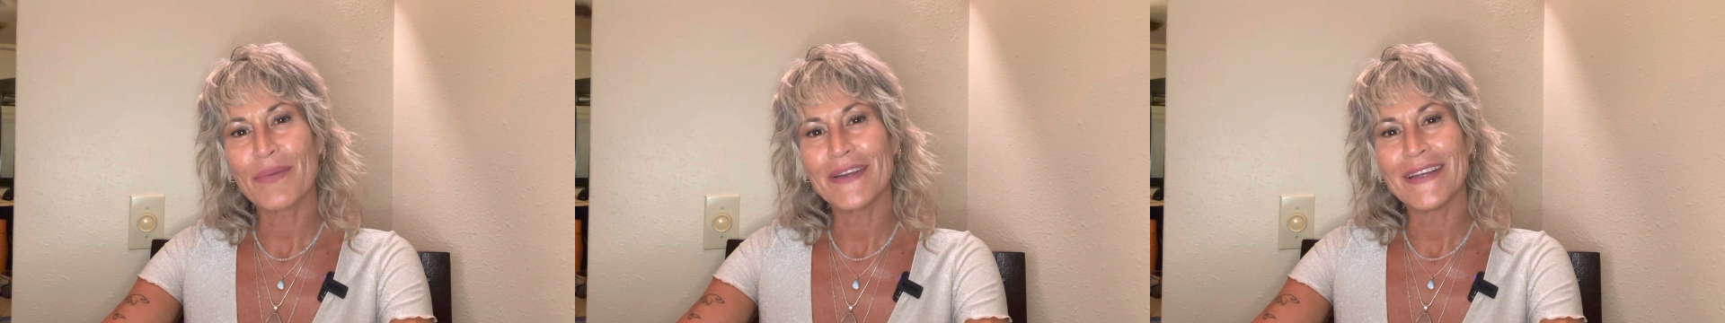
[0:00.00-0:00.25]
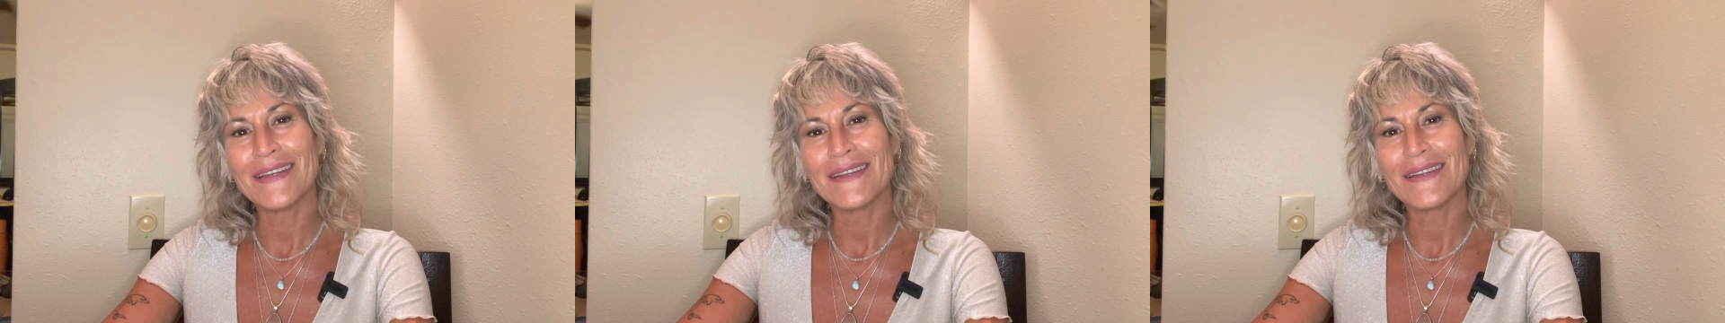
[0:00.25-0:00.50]

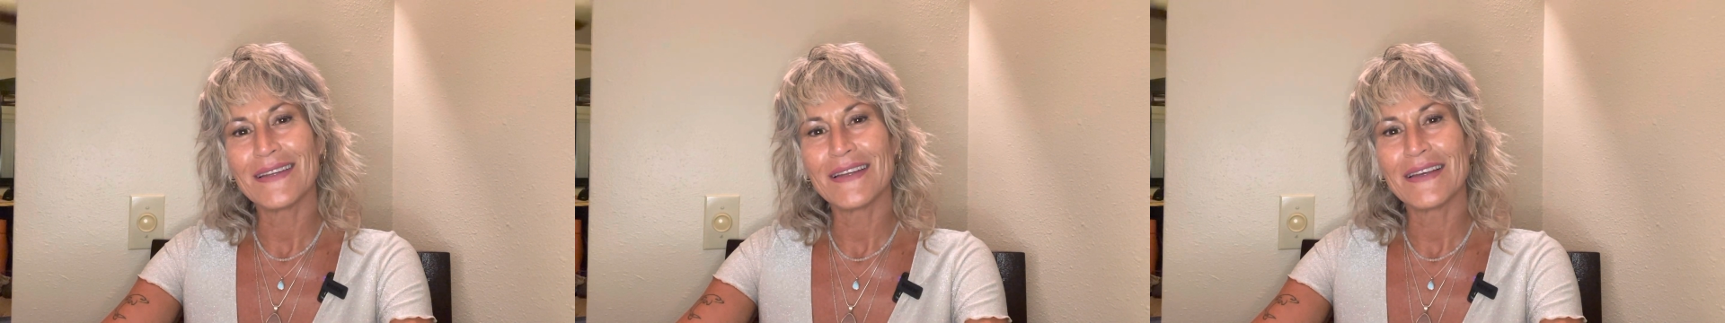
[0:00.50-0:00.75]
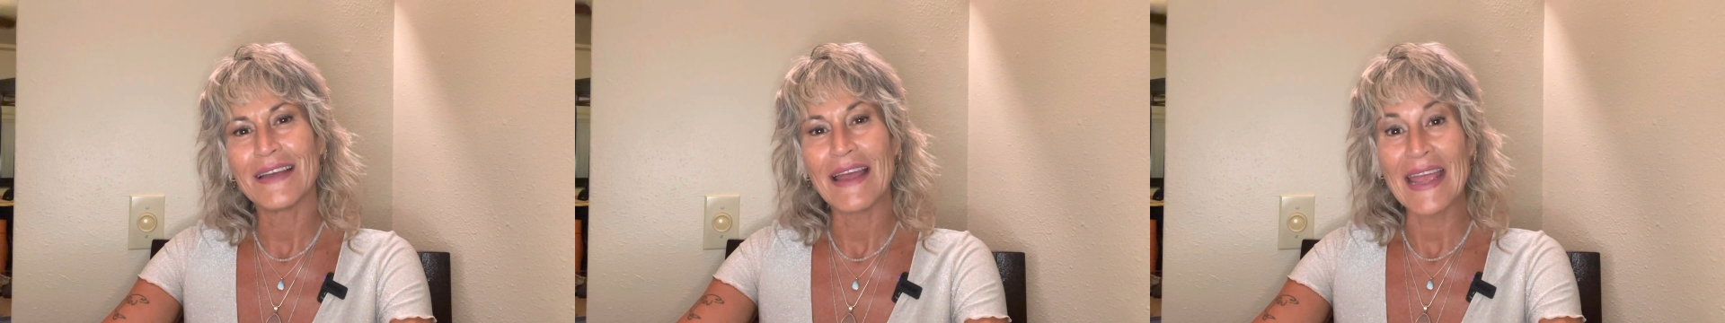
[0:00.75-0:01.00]
in
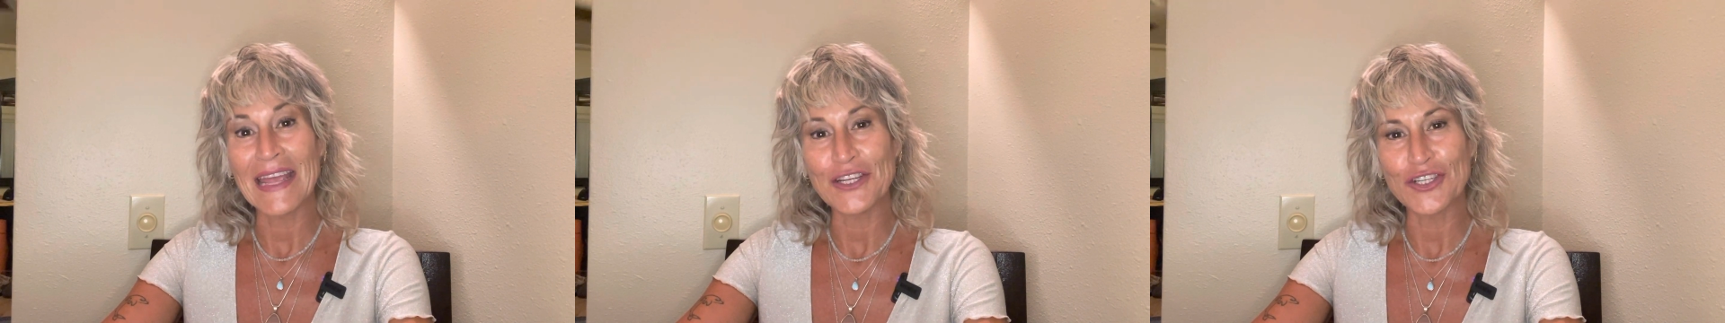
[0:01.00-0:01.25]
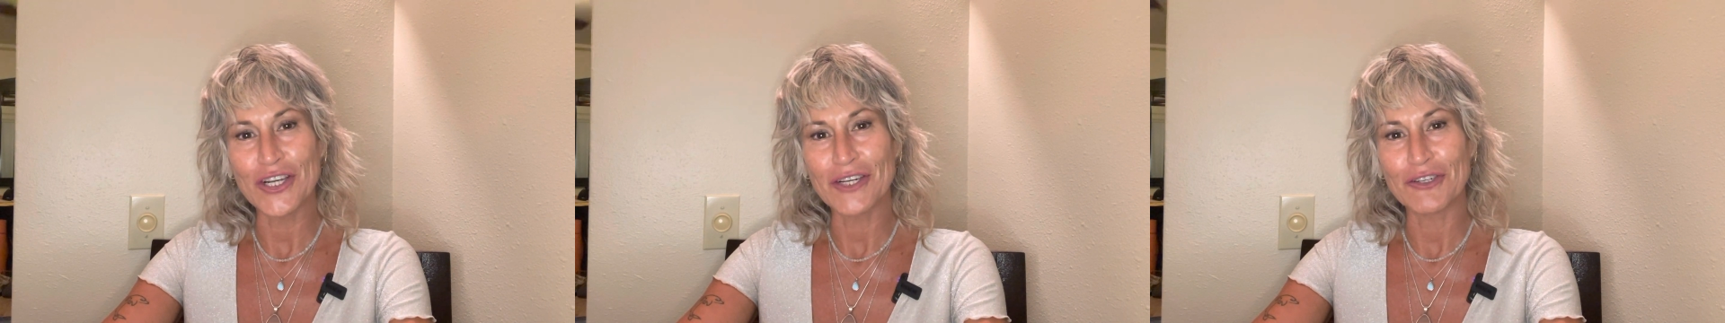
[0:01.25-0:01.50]

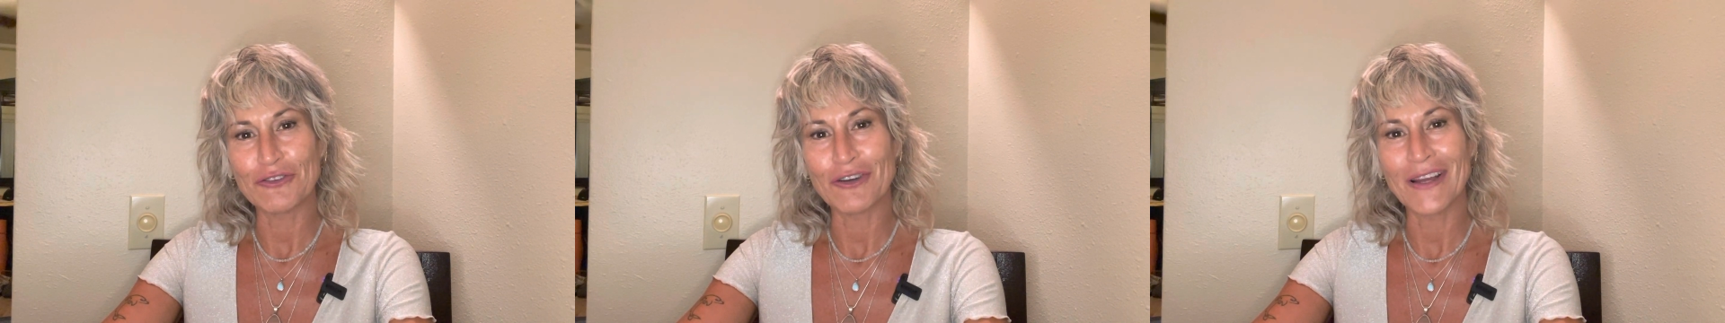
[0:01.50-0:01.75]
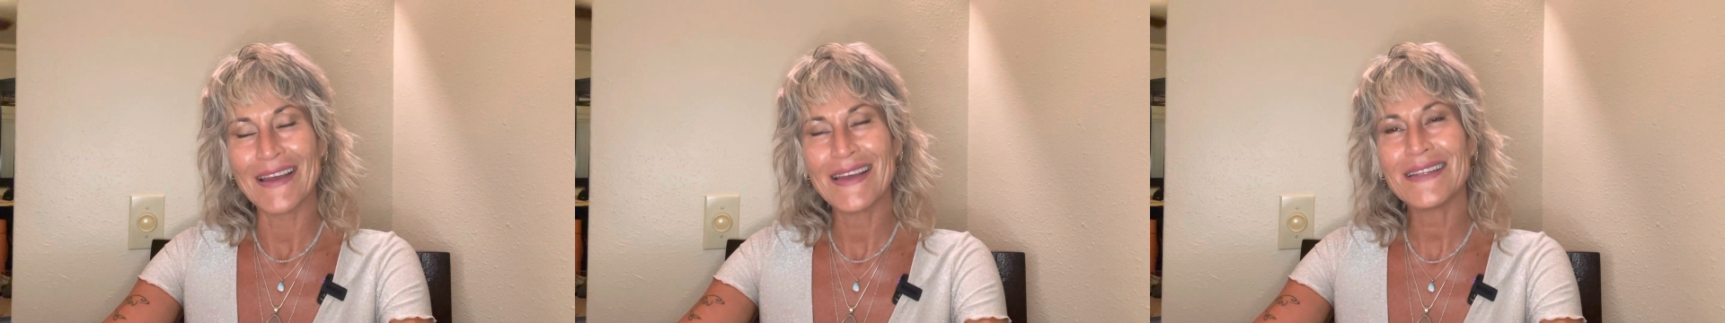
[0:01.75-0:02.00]
Asia,
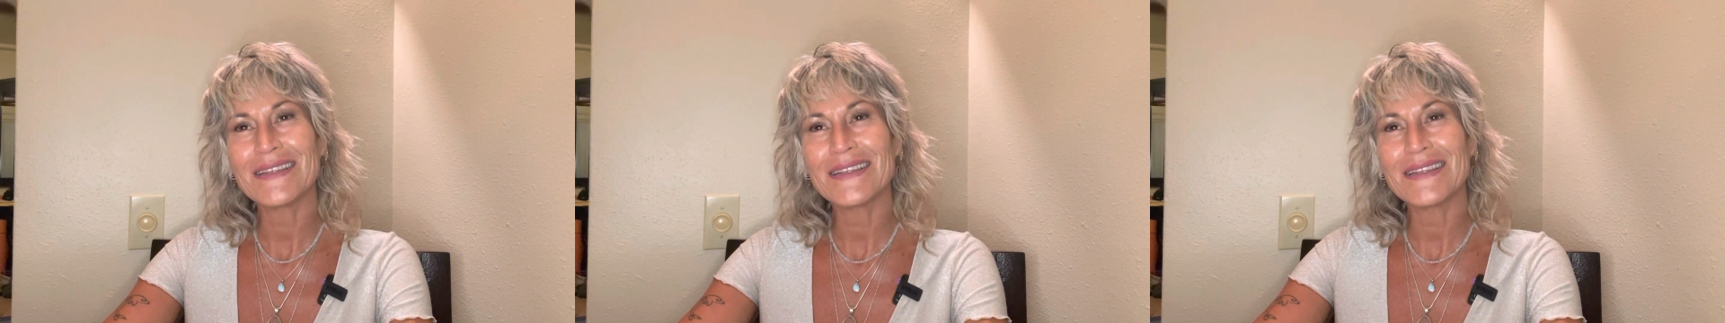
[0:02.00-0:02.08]
right?